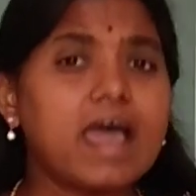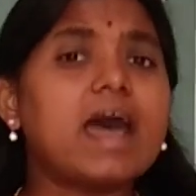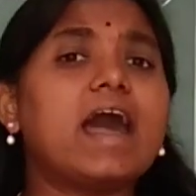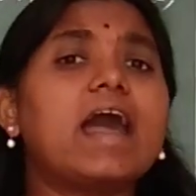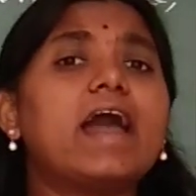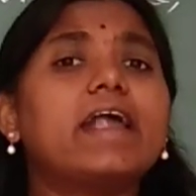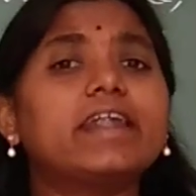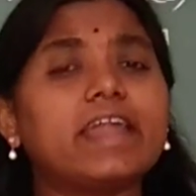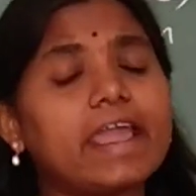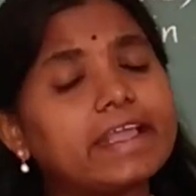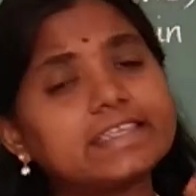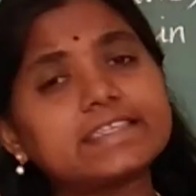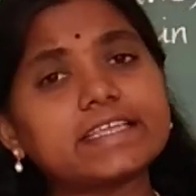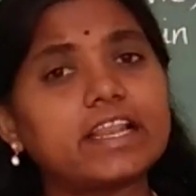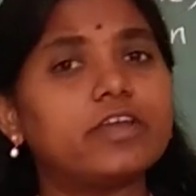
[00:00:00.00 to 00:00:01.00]
and
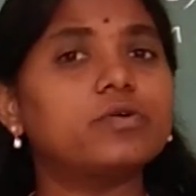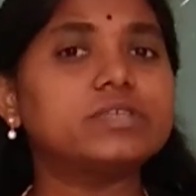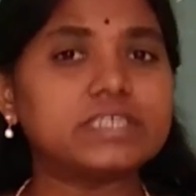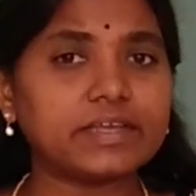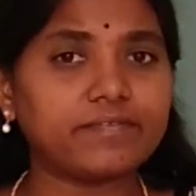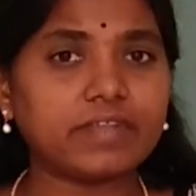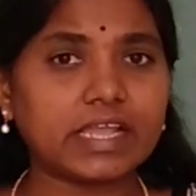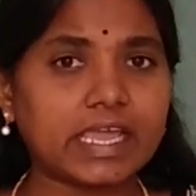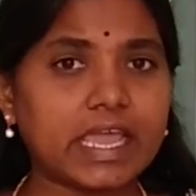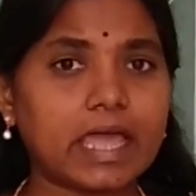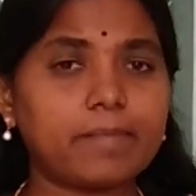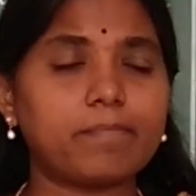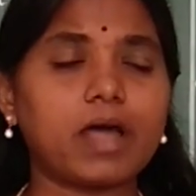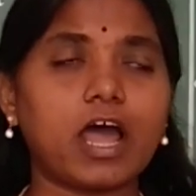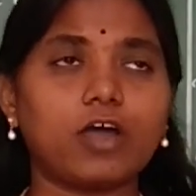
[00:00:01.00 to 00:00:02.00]
exclusively
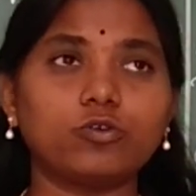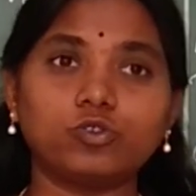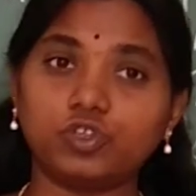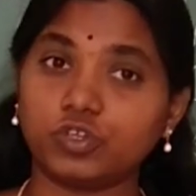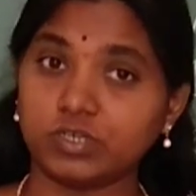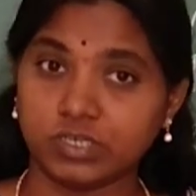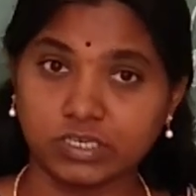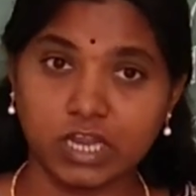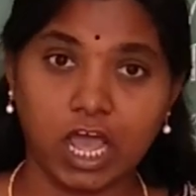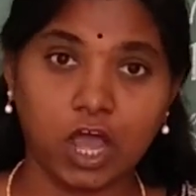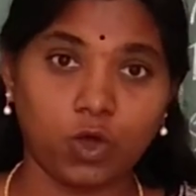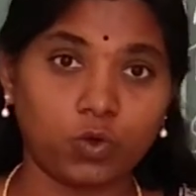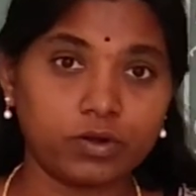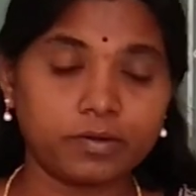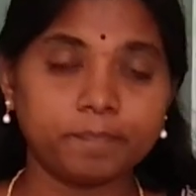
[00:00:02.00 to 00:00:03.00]
about
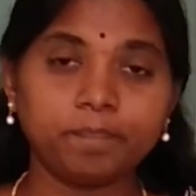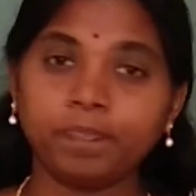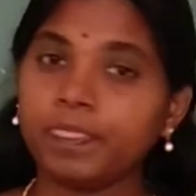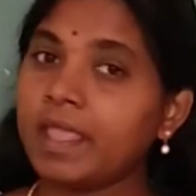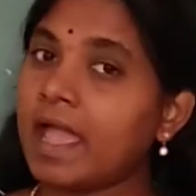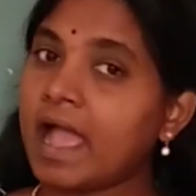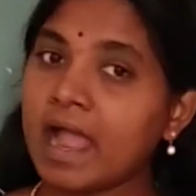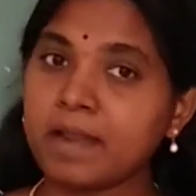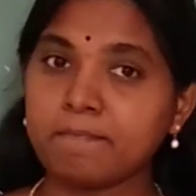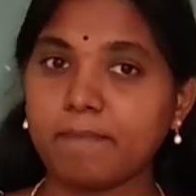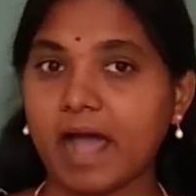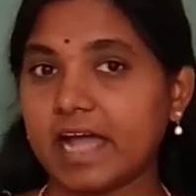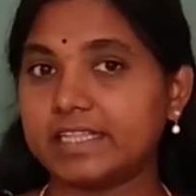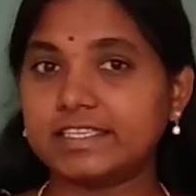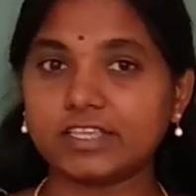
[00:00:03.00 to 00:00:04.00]
noun and
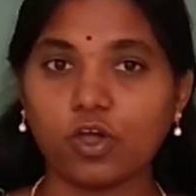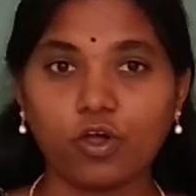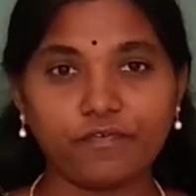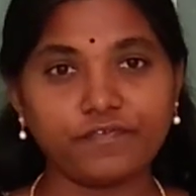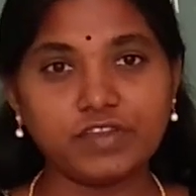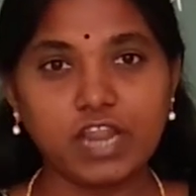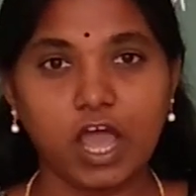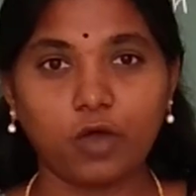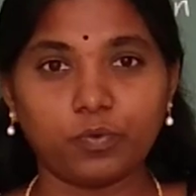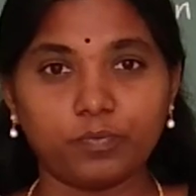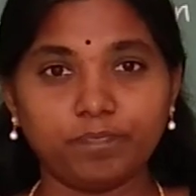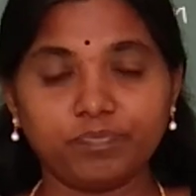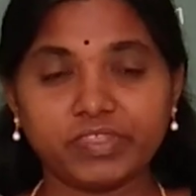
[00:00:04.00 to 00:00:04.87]
parts of noun.